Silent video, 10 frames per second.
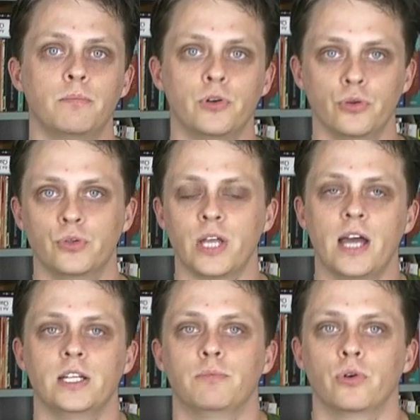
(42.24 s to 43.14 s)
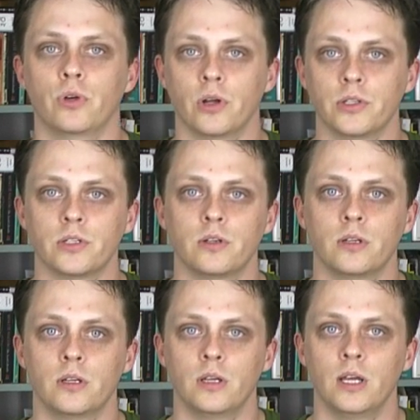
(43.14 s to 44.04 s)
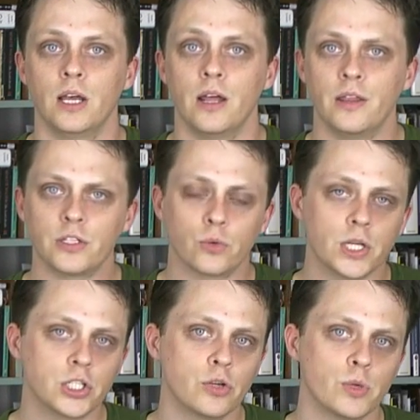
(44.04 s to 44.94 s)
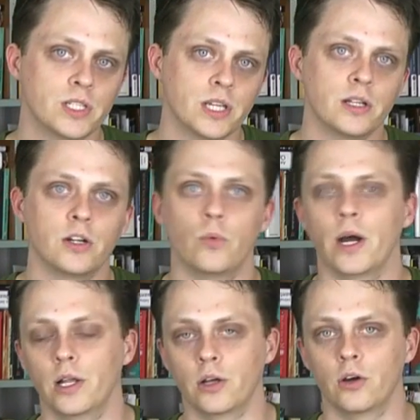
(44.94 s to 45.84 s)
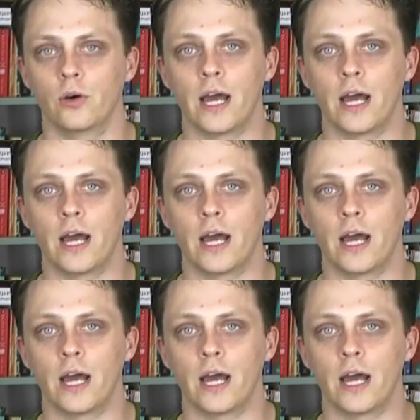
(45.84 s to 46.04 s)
produce antiprotons? This question was sent in a while ago,